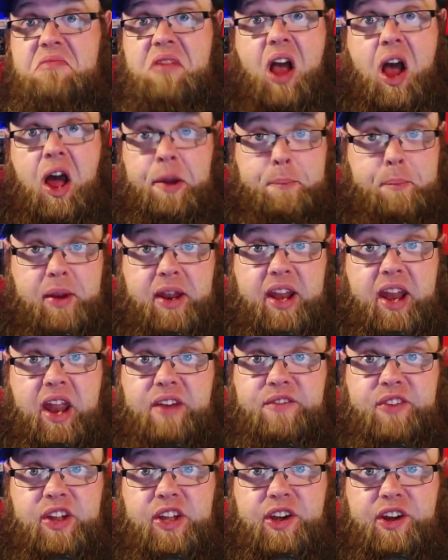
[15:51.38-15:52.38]
I'd be an
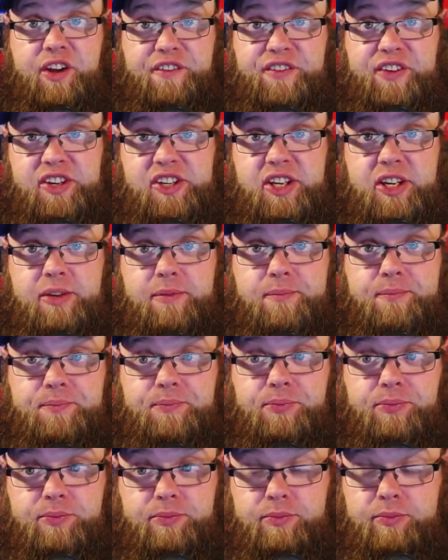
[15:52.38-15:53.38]
advocate of fishing.
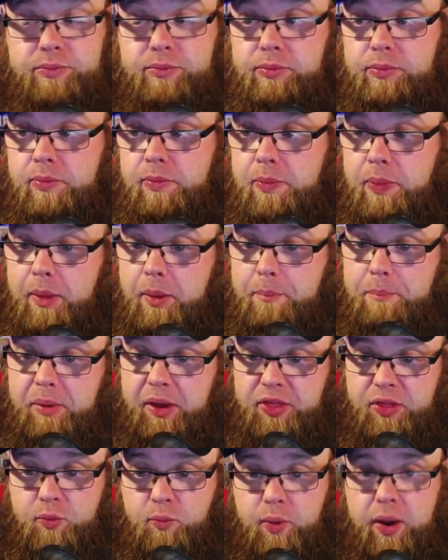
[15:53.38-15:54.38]

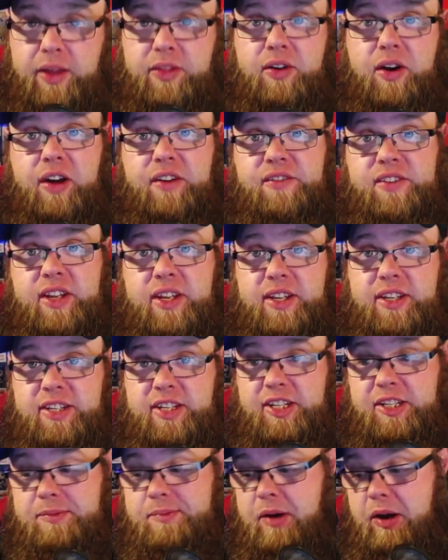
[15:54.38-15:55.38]
But the way that I've done this
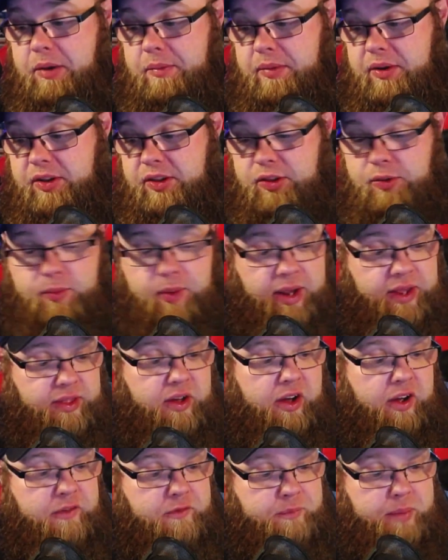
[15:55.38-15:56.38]
experiment, the way
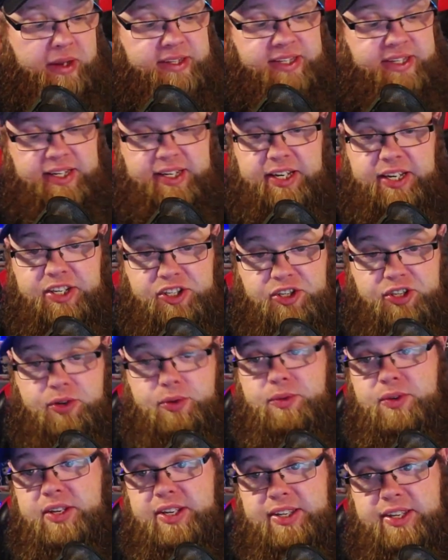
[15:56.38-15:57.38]
that I've basically
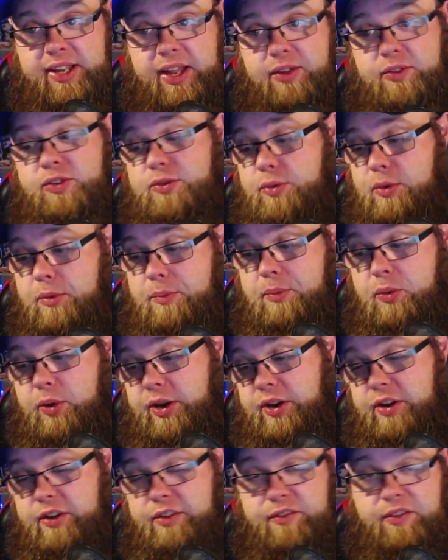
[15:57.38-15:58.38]
tuned it down to a
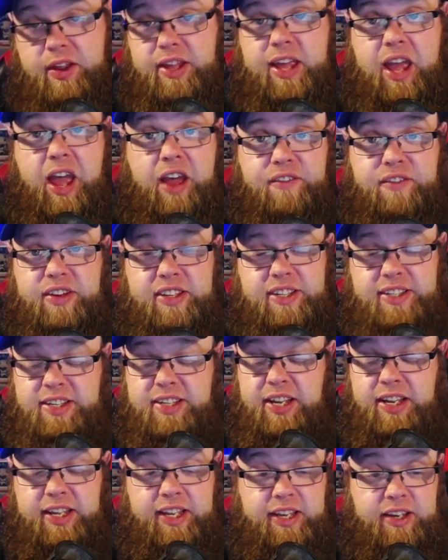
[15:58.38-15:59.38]
point of like having to
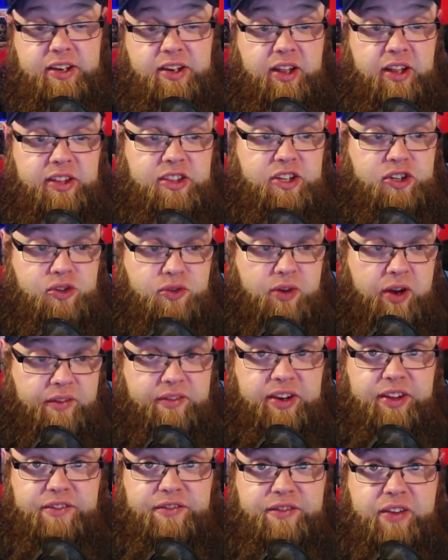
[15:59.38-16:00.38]
take in like the
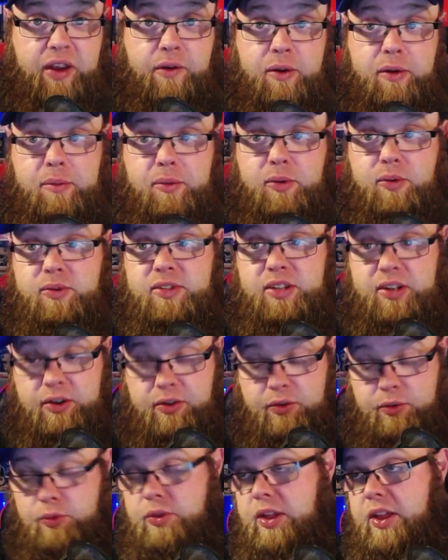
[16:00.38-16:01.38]
traveling variables and
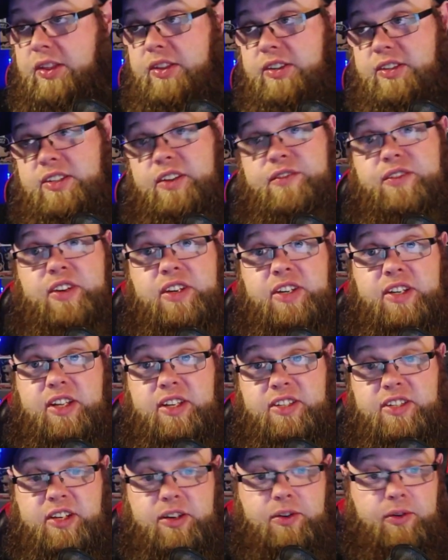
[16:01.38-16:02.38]
all the other stuff into
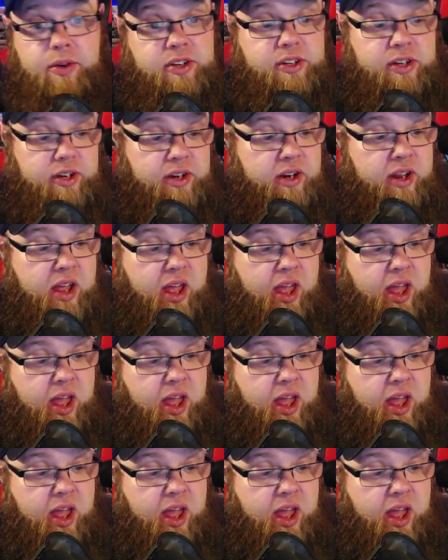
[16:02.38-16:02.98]
consideration,